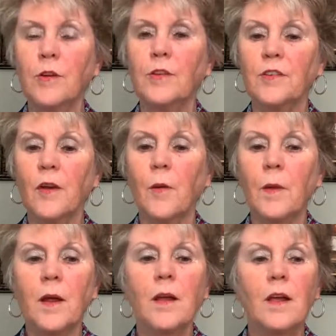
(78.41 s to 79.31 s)
fill us up.
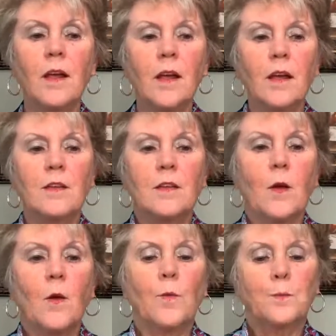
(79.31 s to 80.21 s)

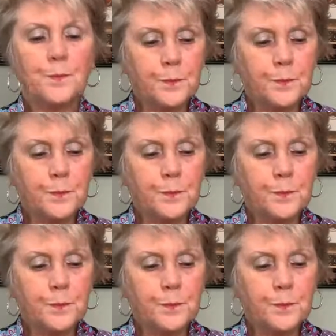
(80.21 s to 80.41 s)
So